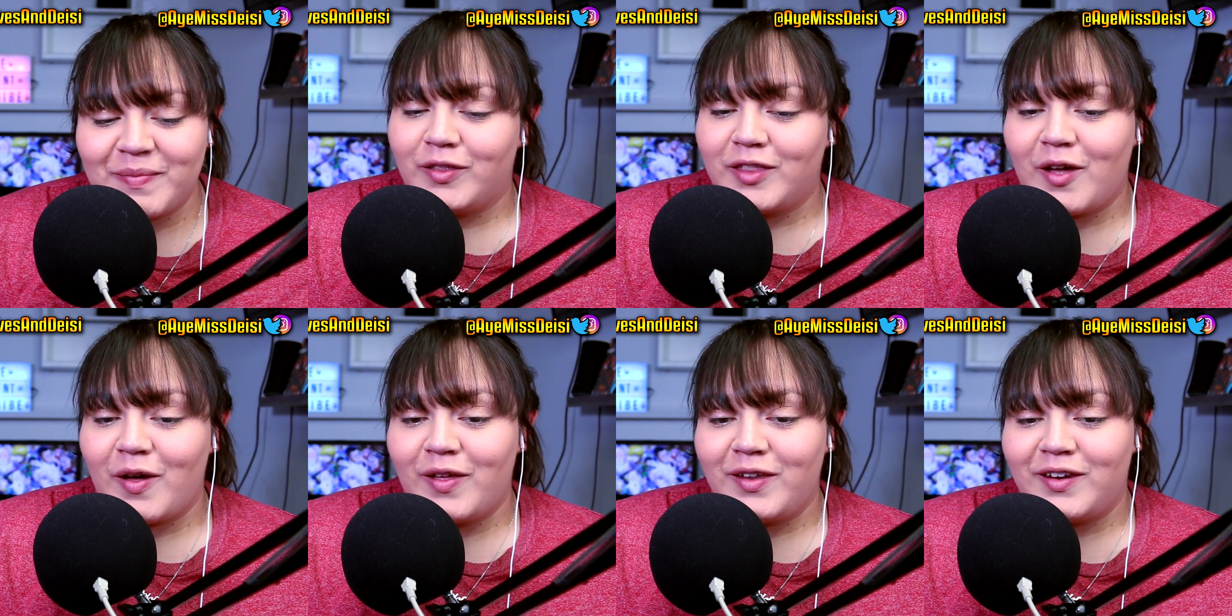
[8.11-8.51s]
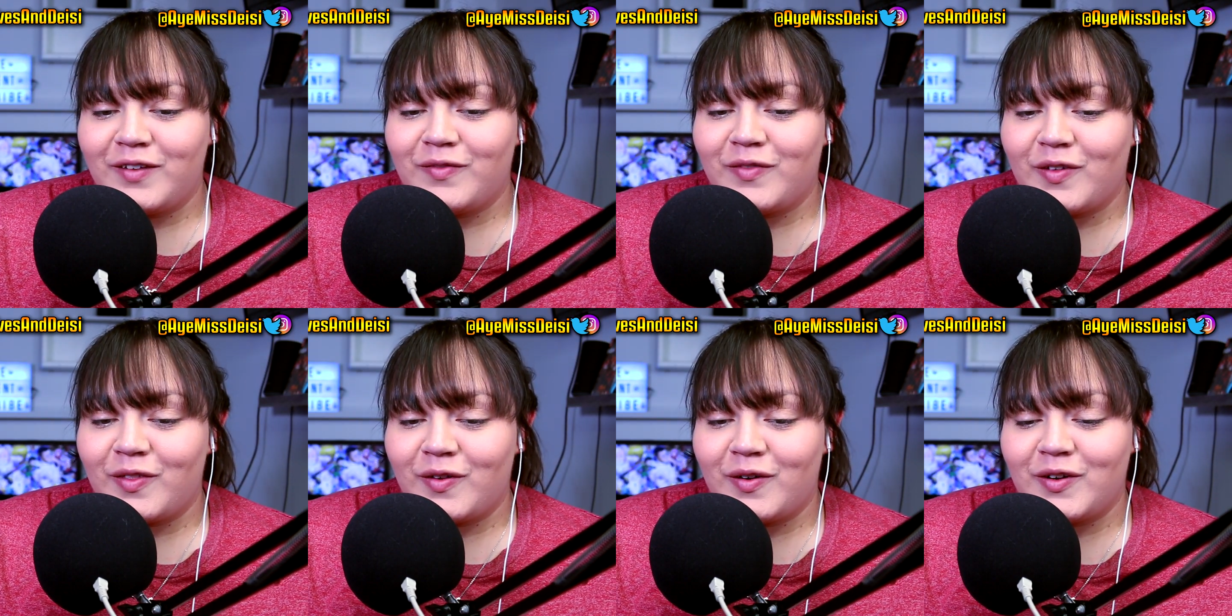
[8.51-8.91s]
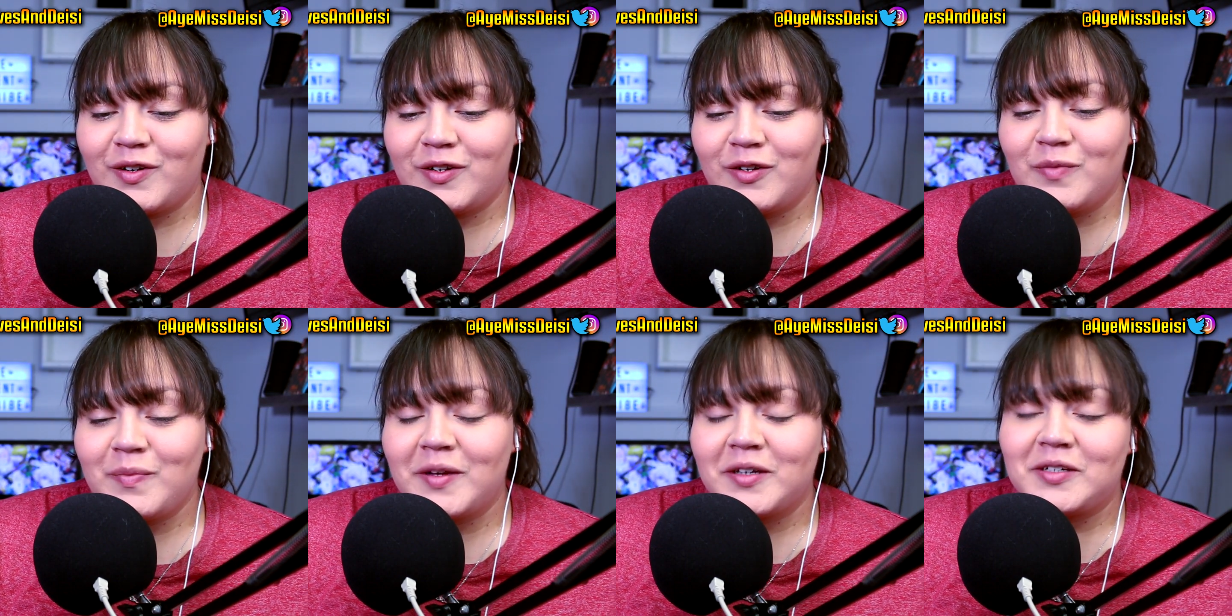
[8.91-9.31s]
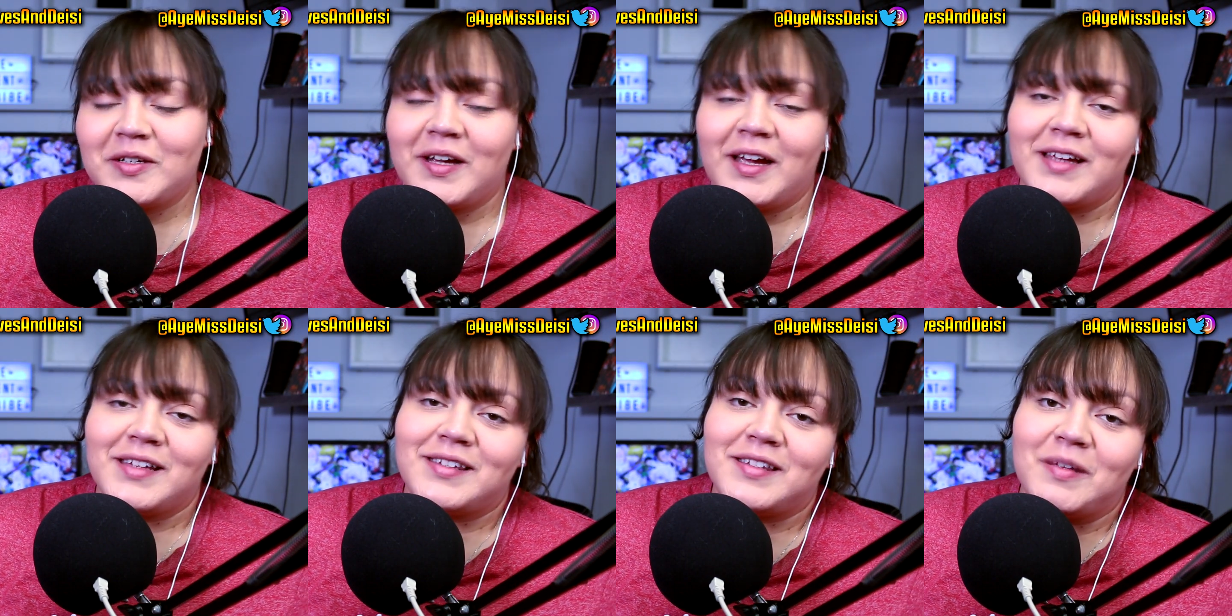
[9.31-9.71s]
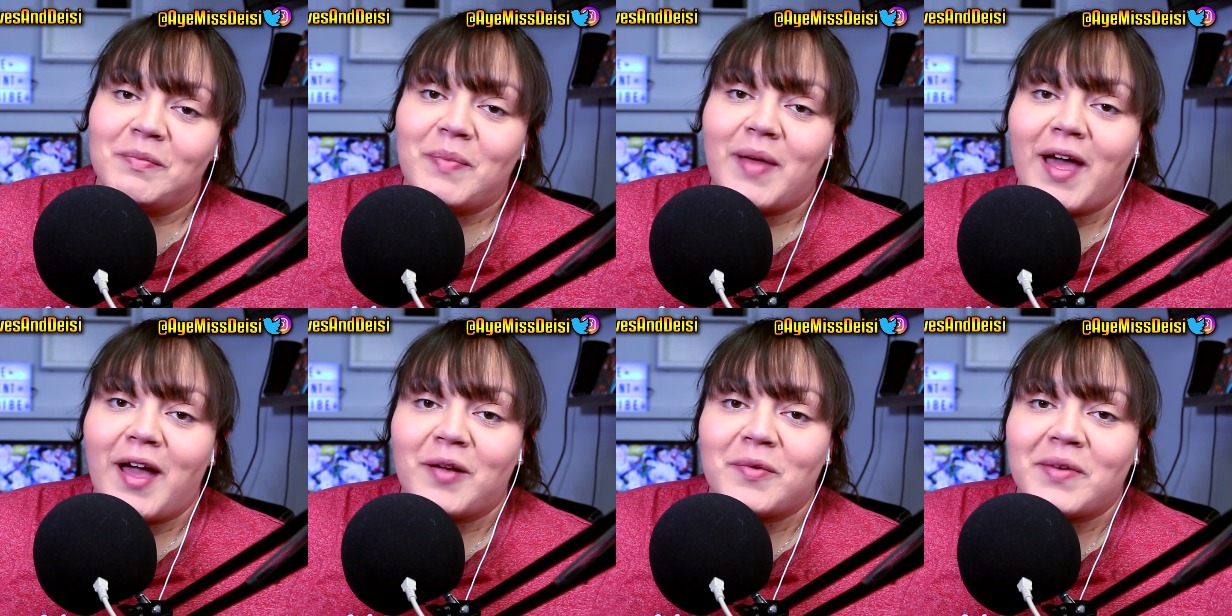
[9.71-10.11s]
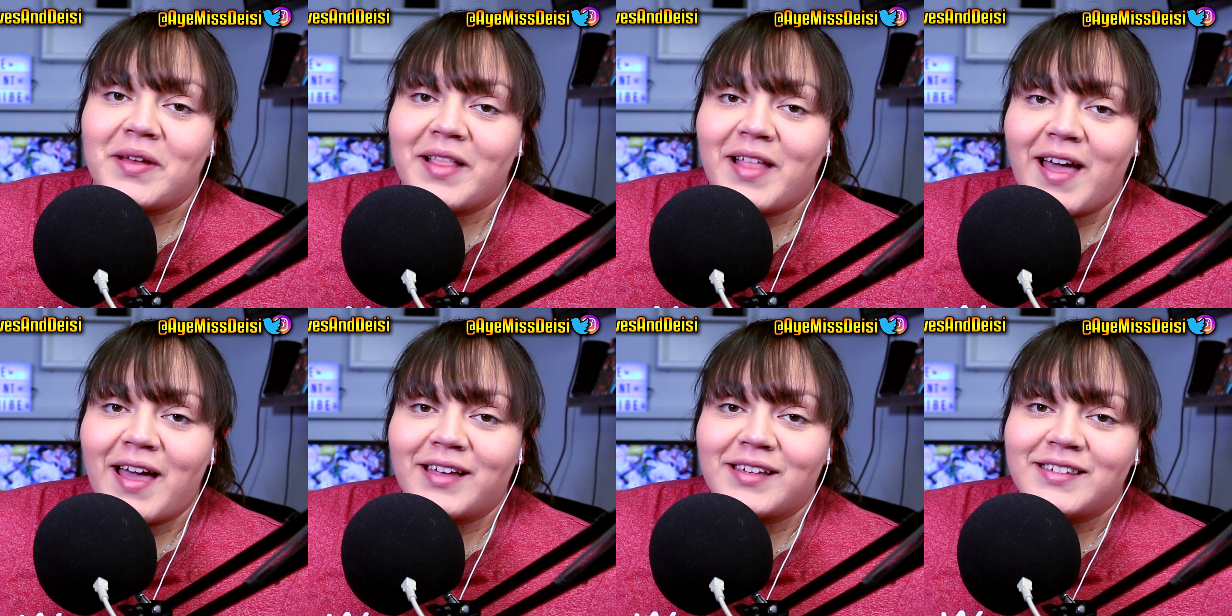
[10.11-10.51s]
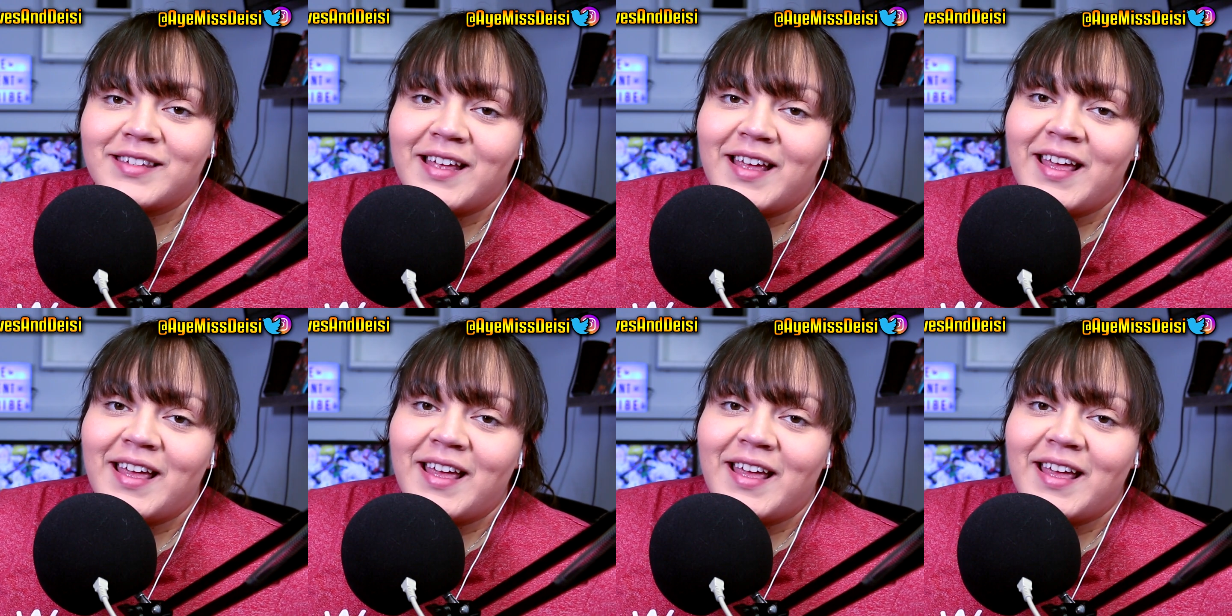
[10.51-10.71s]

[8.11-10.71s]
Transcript: Without any further ado, make sure you guys sit back, relax,